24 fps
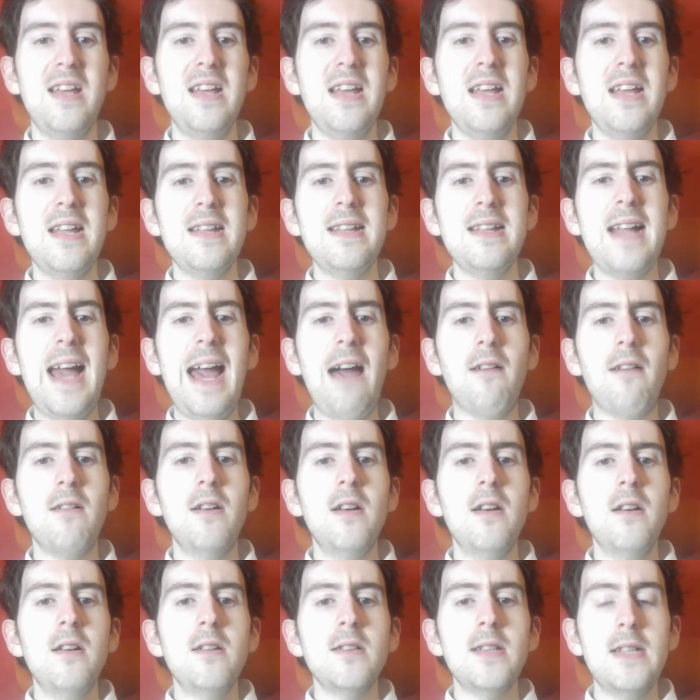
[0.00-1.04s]
Now,
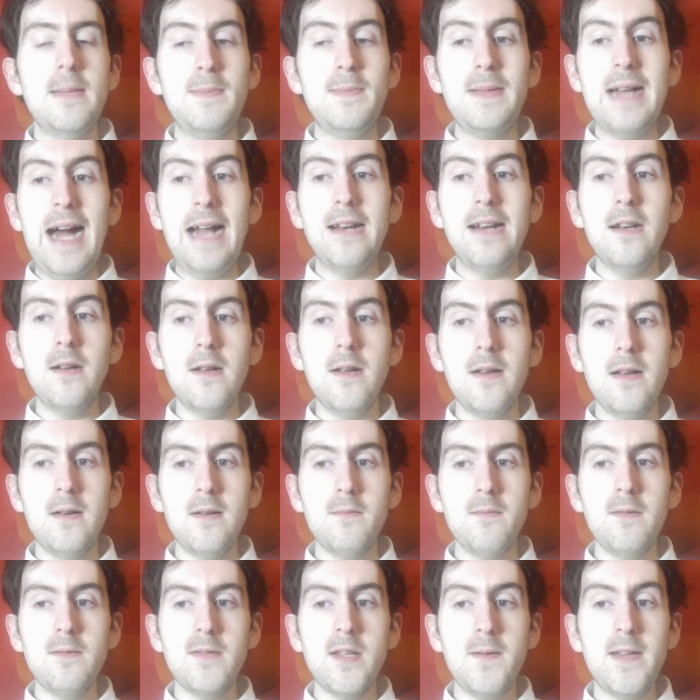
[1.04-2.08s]
so the plan.
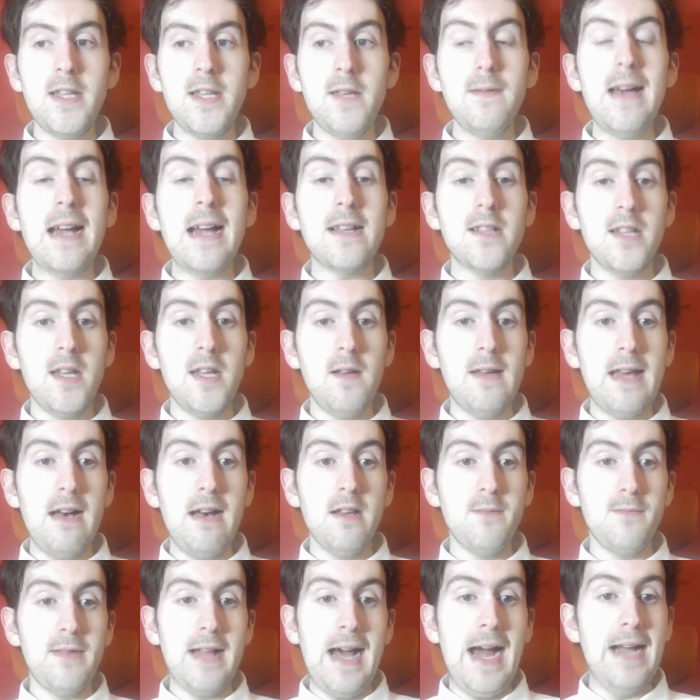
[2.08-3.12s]
So we do execute
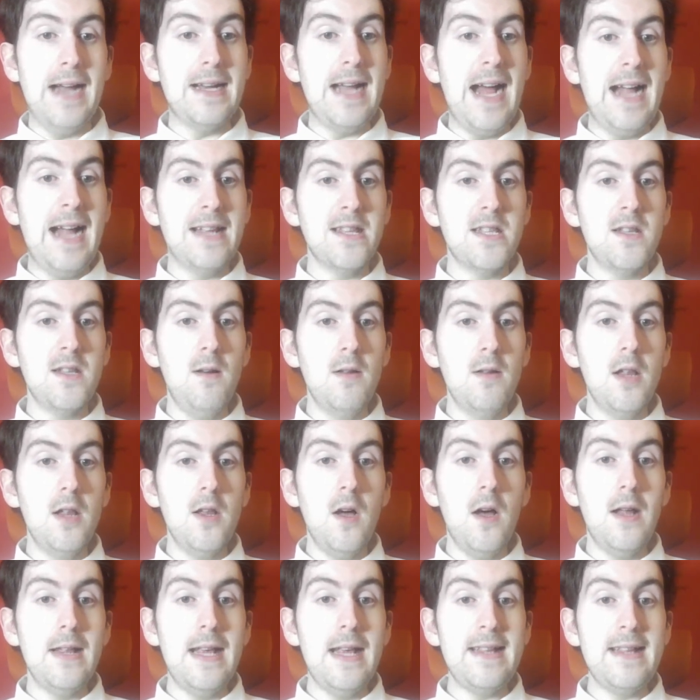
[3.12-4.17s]
Gale's plan, and so the
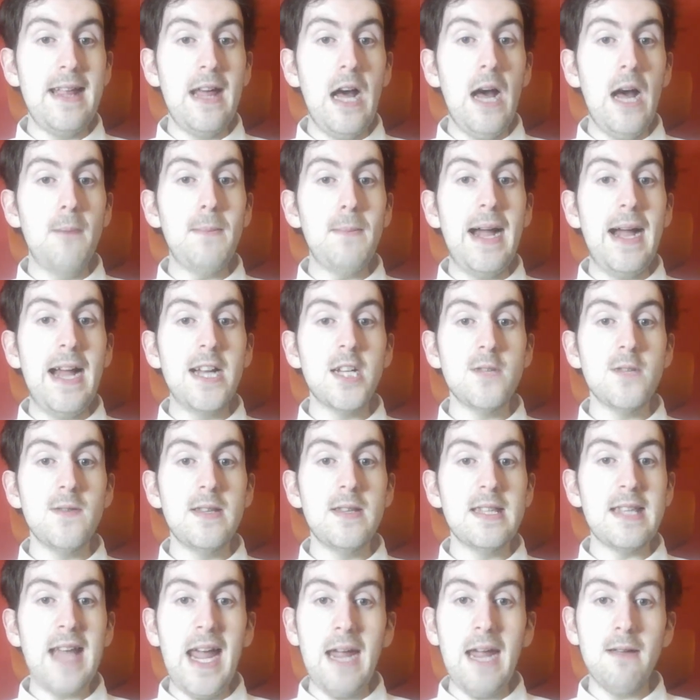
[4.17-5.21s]
loyalists, they are managed to
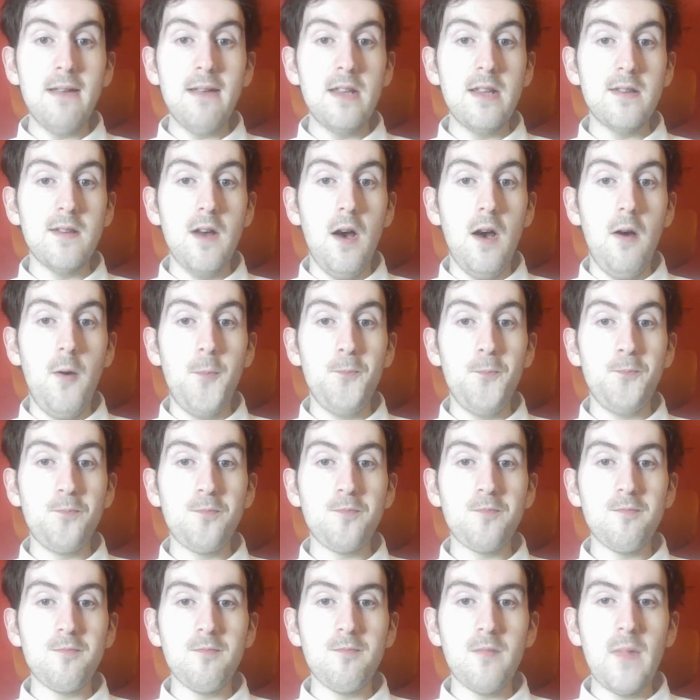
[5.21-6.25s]
escape the assault,
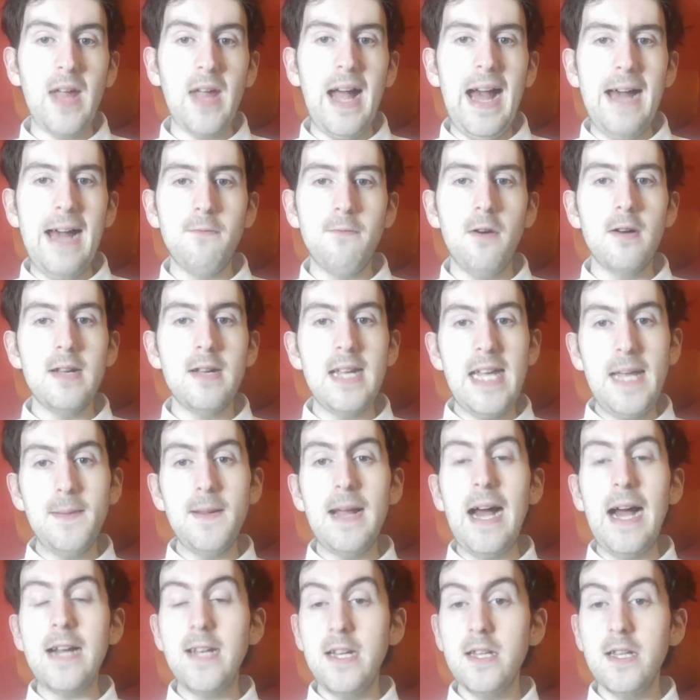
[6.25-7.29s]
and one even
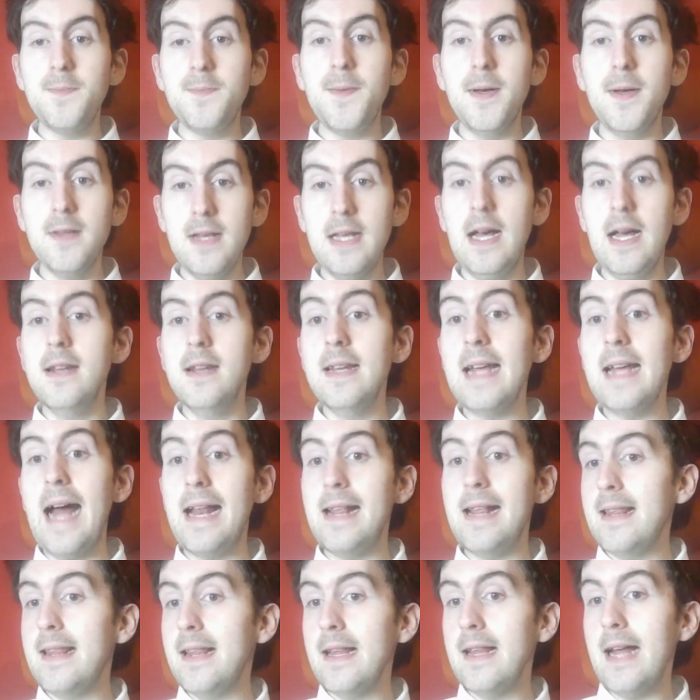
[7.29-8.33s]
actually just puts a gun to
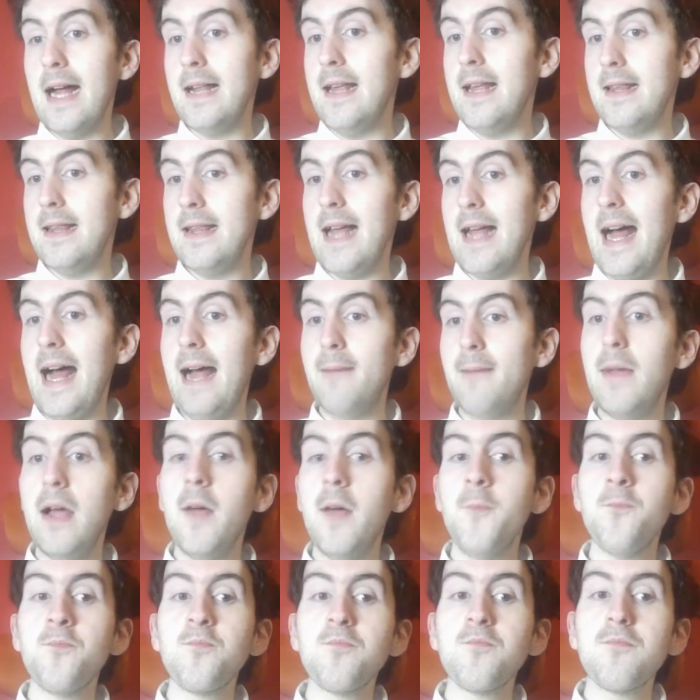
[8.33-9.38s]
Katniss.
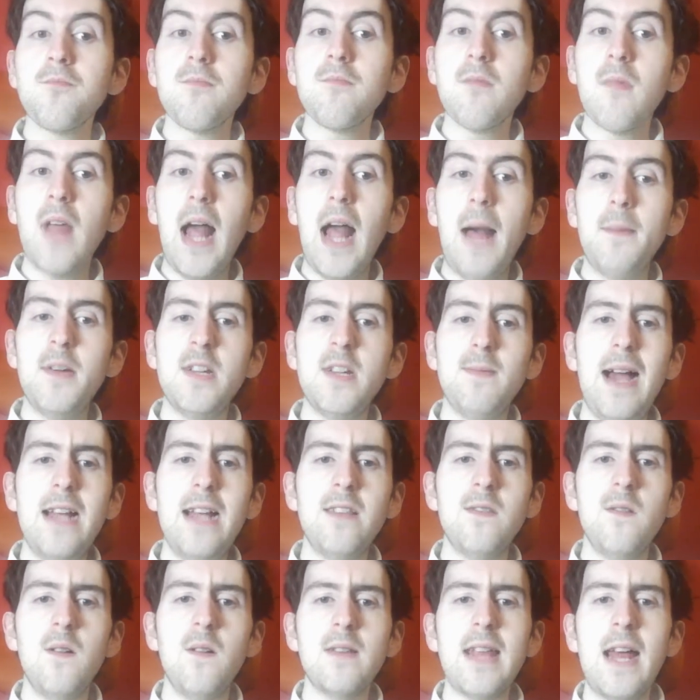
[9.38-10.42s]
Haymitch managed
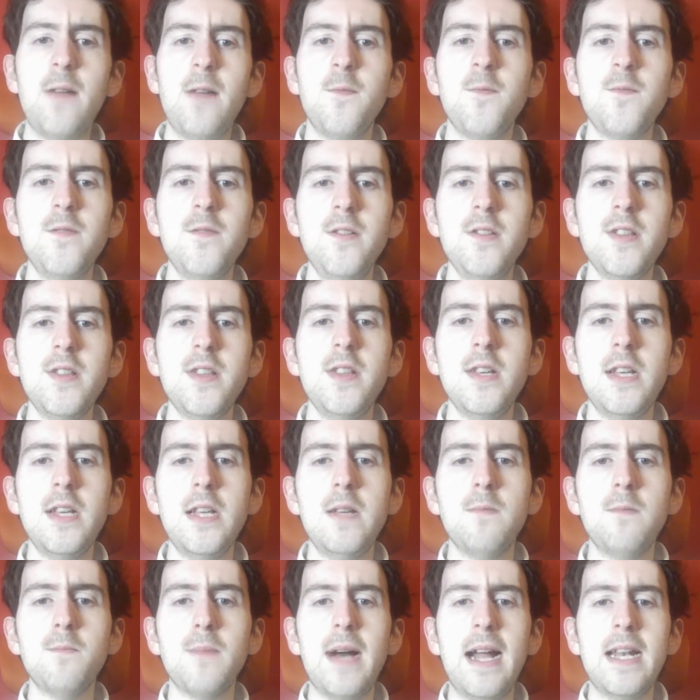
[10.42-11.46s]
to sort of get through to
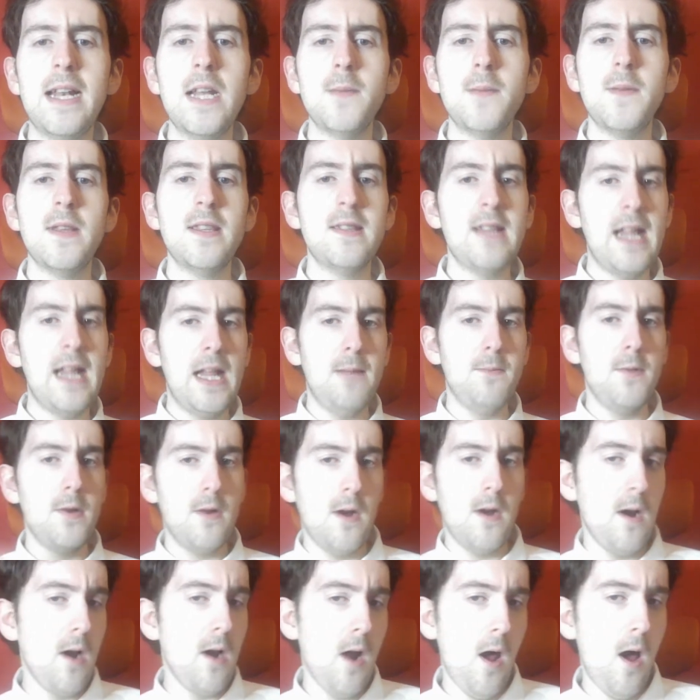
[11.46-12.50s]
them by another
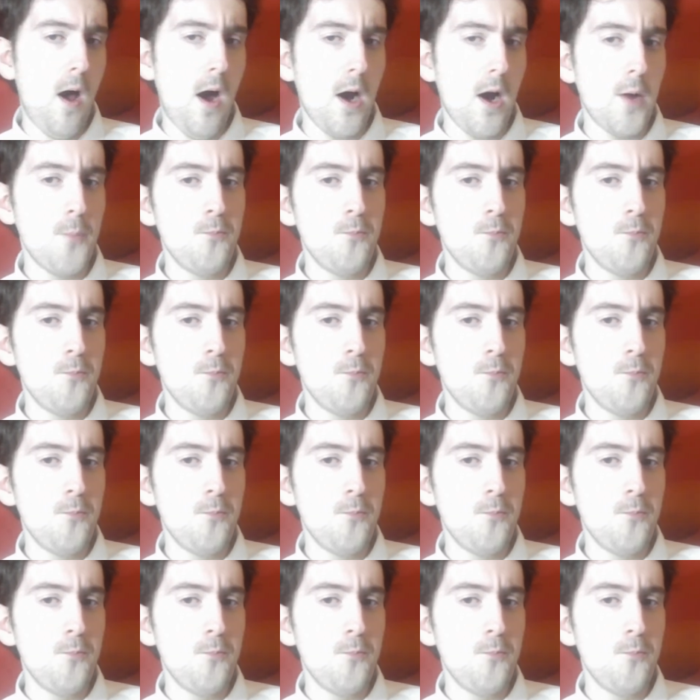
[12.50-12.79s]
monologue,